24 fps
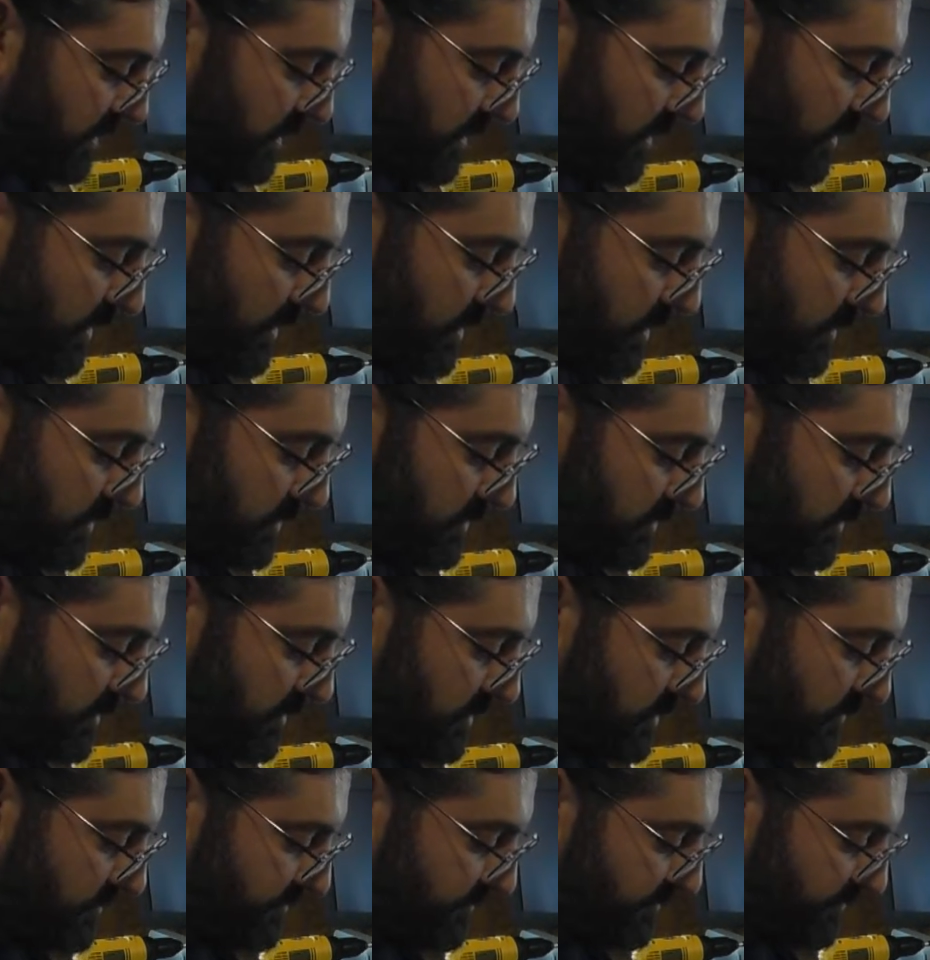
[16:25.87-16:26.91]
And
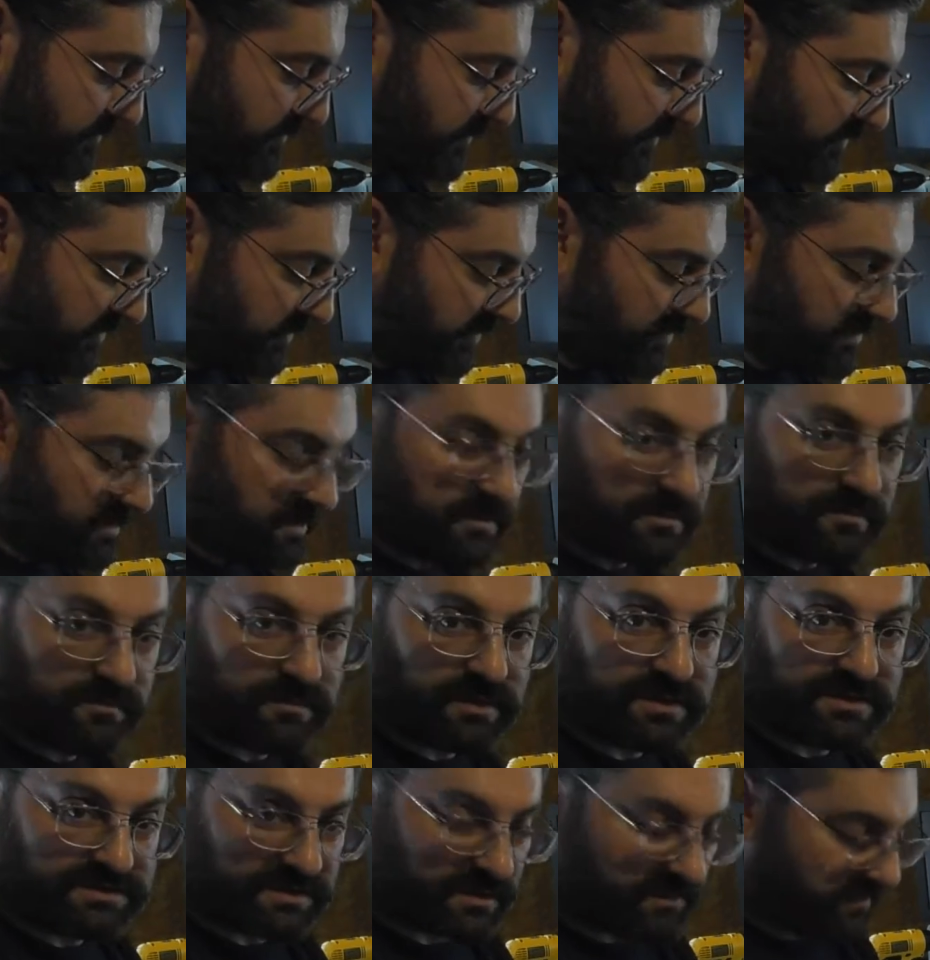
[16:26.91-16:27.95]
so then the
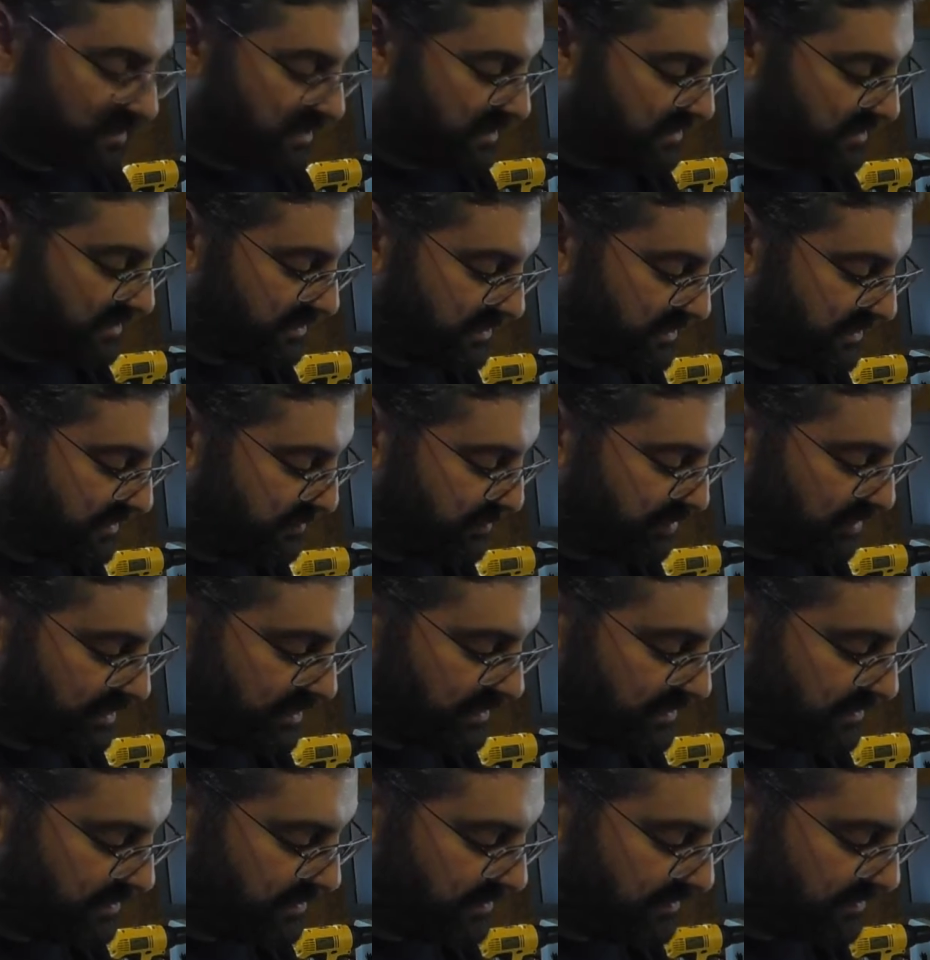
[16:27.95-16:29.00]
rest of it is just putting
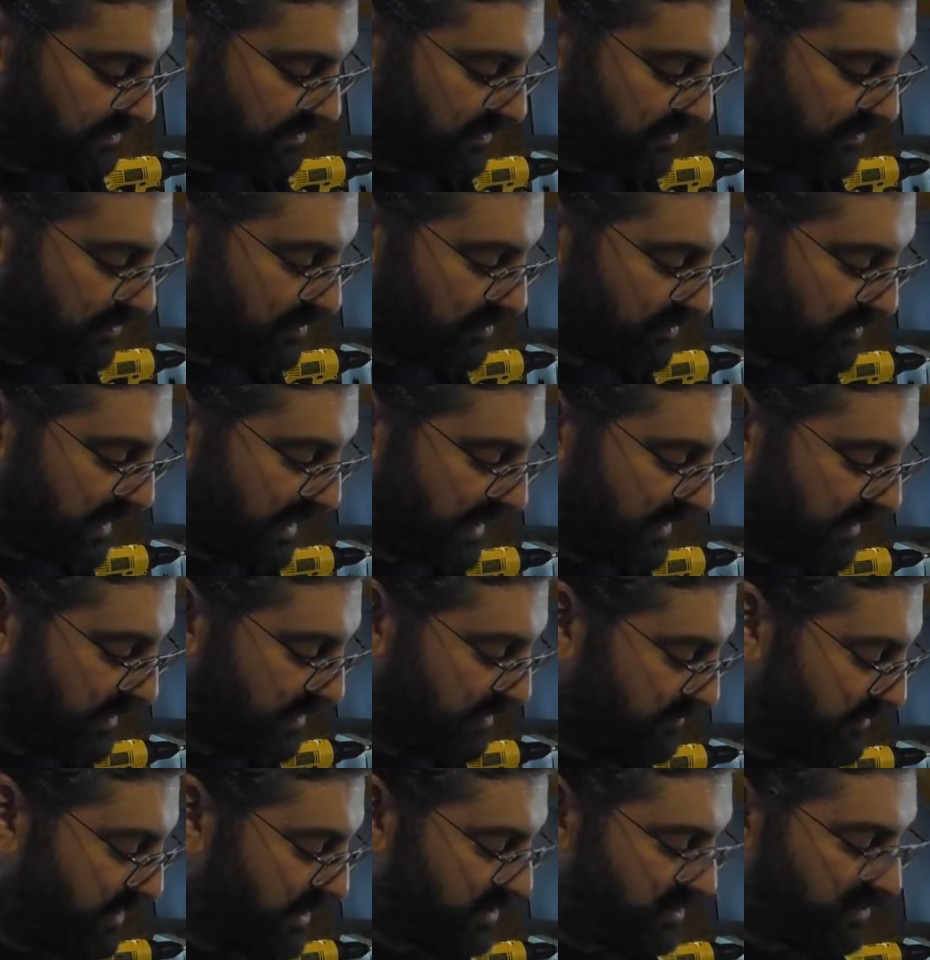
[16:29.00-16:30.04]
the screws back
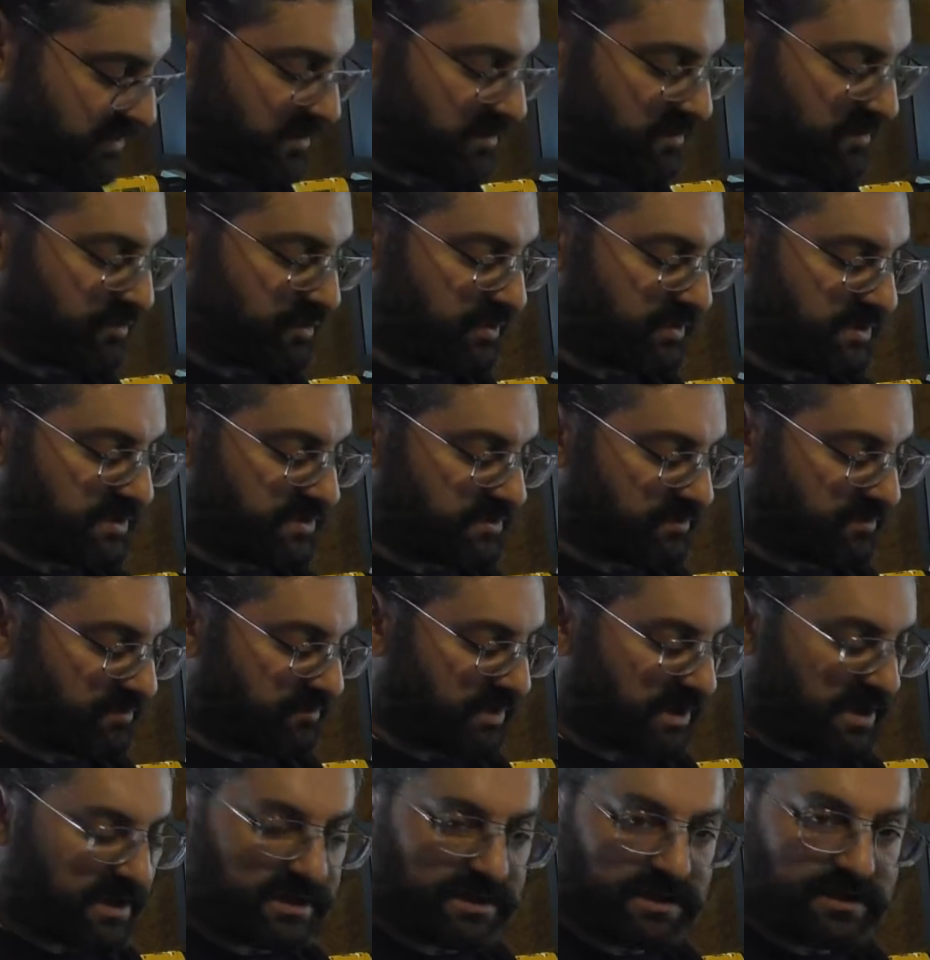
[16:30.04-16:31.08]
in. Make sure you don't put this one
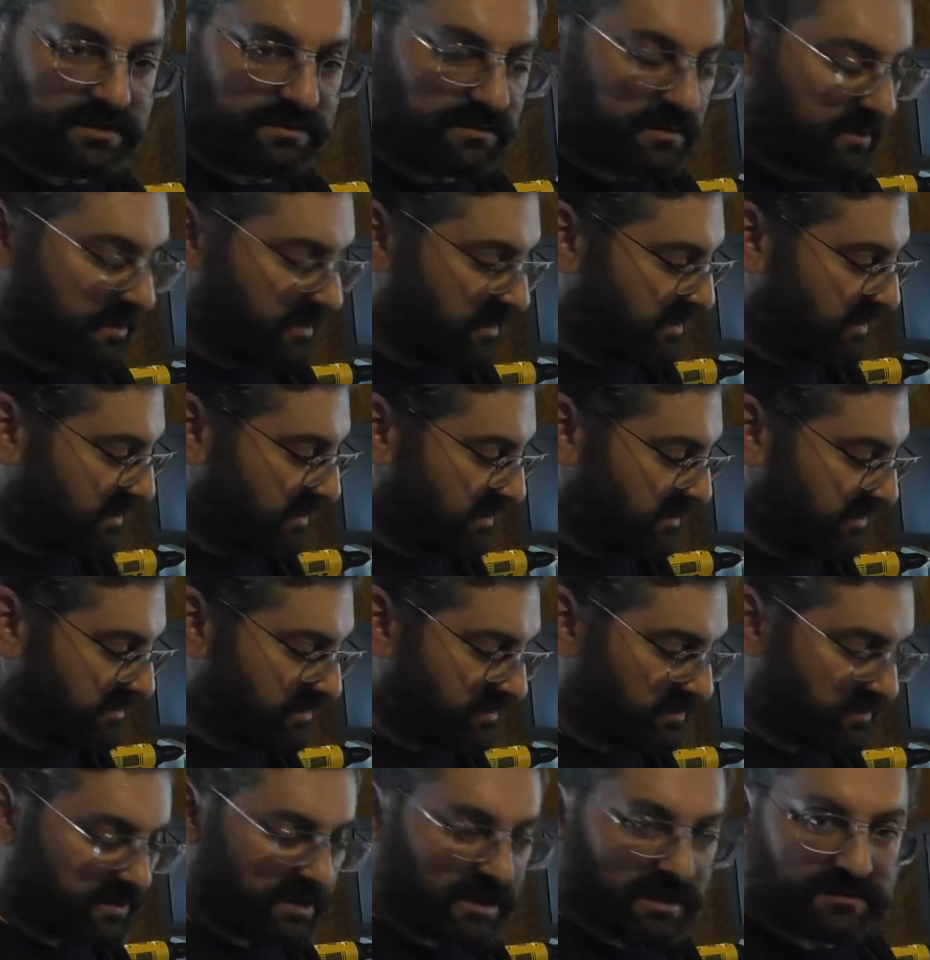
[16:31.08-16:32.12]
back in
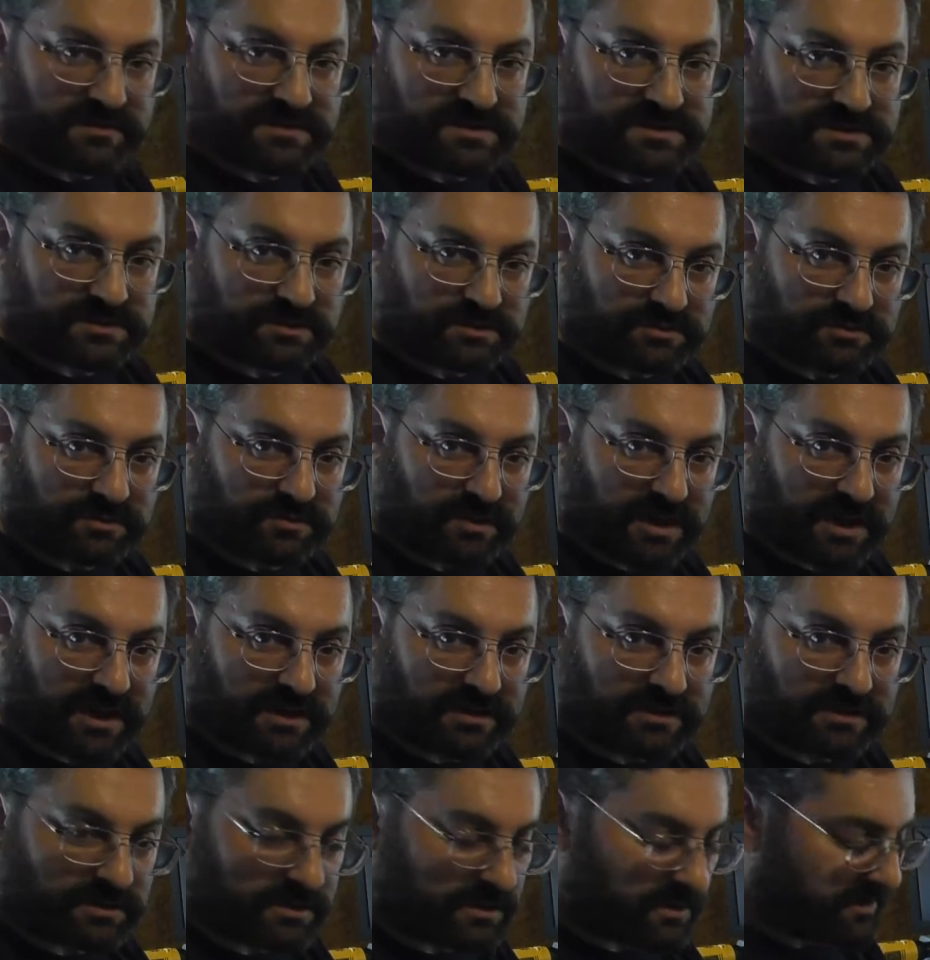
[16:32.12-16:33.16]
until you have the cylinder back
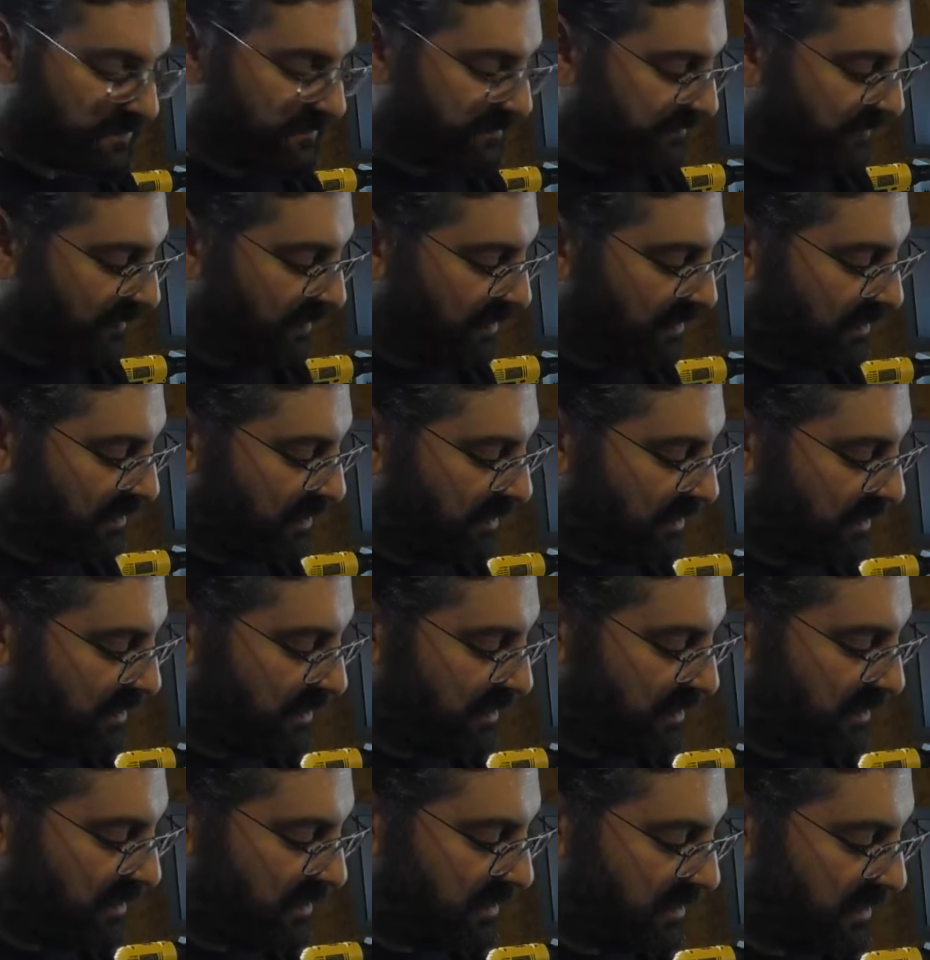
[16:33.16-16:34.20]
in the gun.
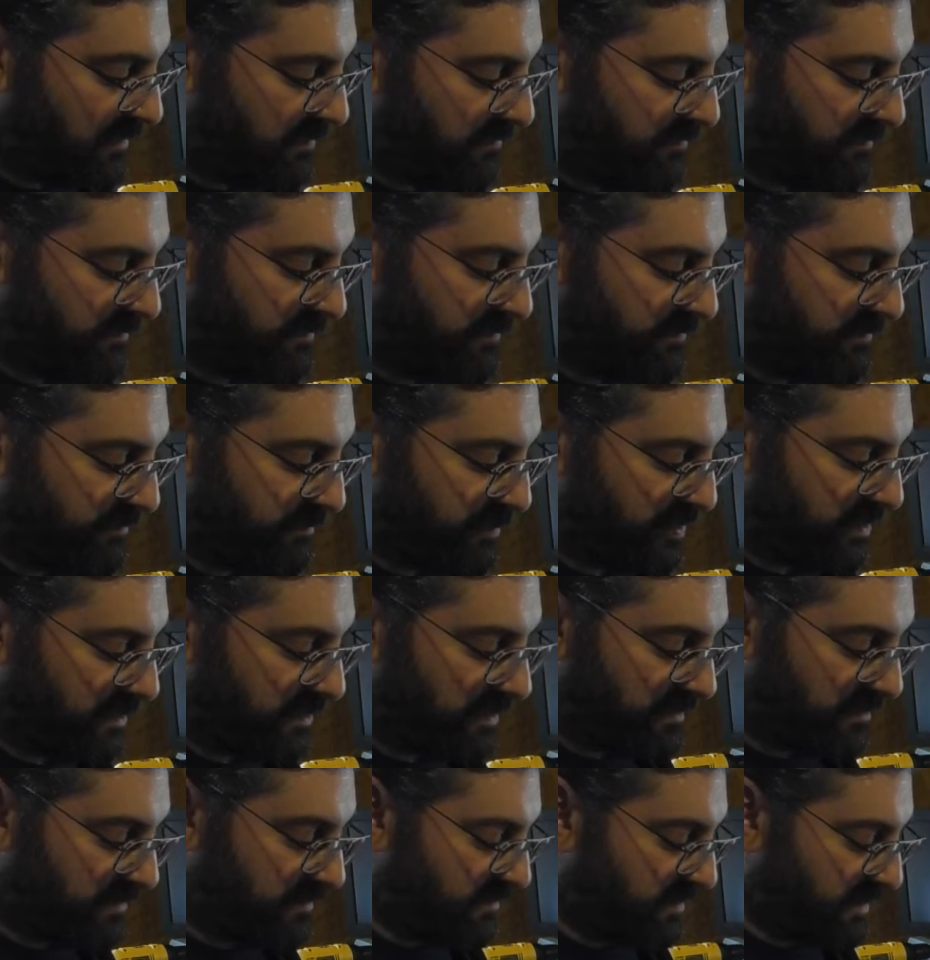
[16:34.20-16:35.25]
But
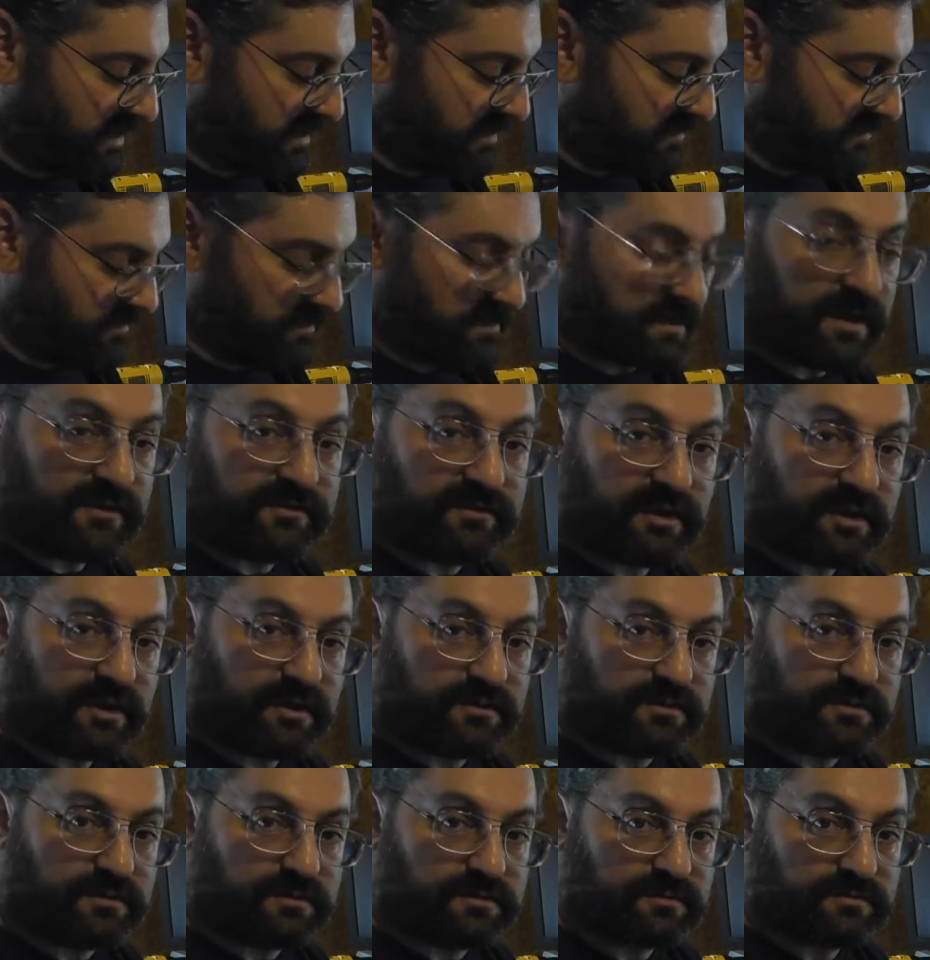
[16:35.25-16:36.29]
other than that, that's how
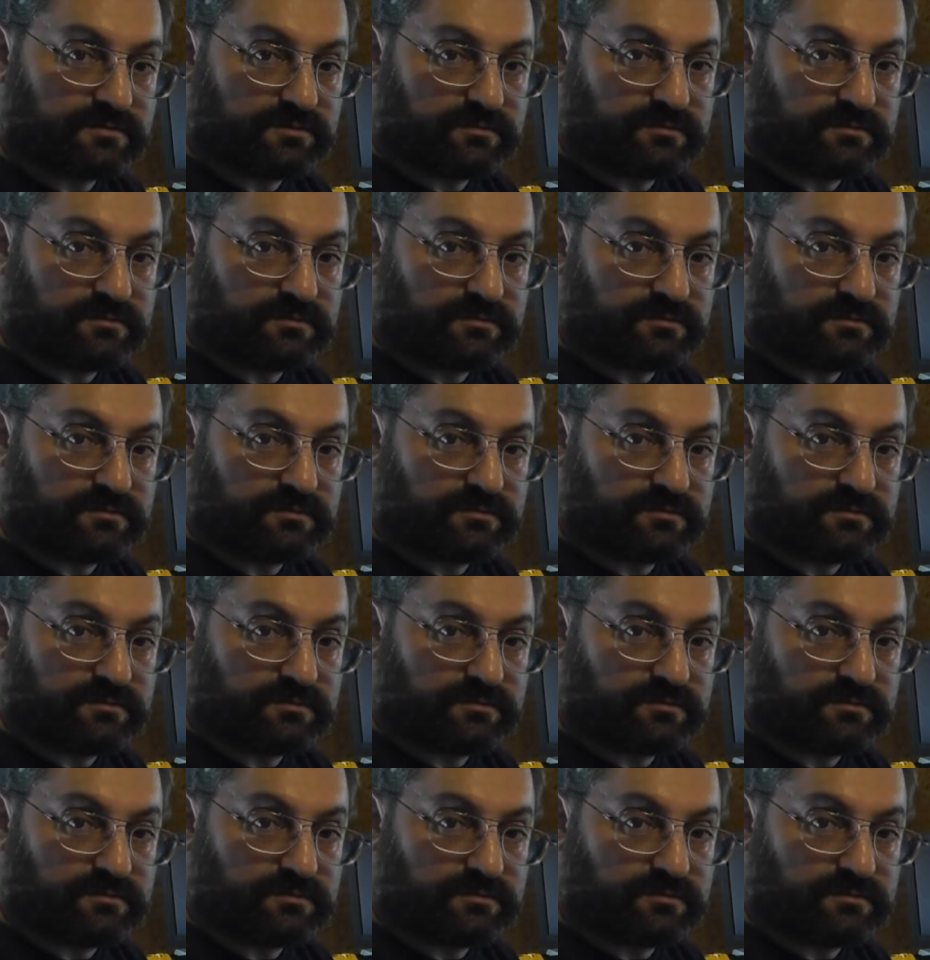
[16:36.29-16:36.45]
to